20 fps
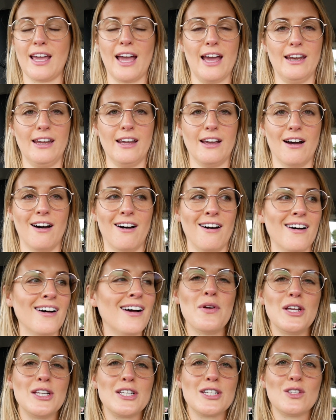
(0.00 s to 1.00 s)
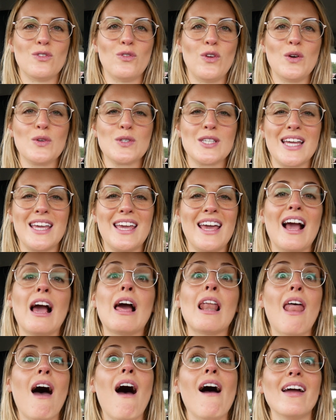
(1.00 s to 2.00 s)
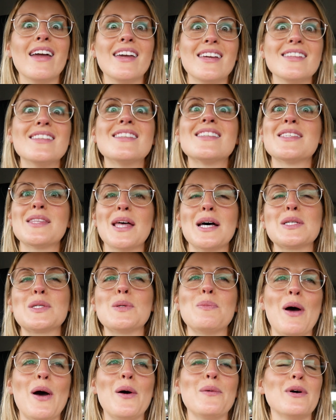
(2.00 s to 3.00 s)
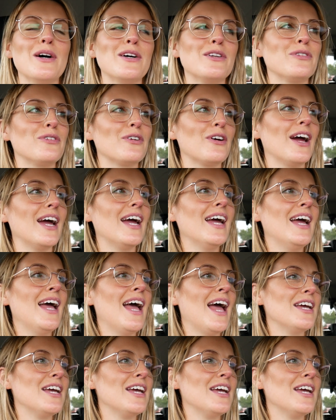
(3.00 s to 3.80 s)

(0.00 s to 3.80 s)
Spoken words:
any car. It just feels like it glides. That's a better word for it.